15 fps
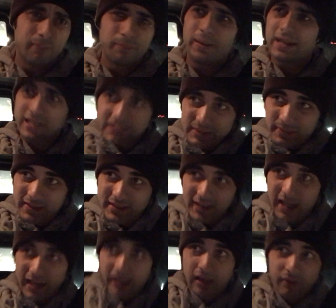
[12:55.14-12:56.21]
Biggest
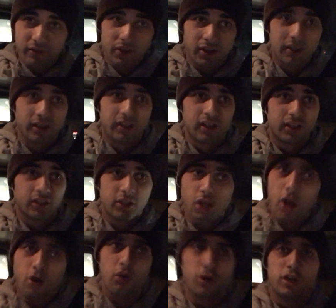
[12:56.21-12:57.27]
mistake ever.
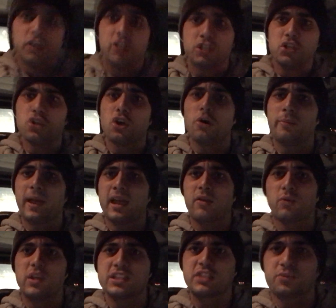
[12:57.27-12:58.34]
No, you go
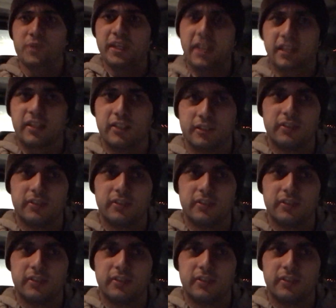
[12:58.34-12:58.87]
back once a week.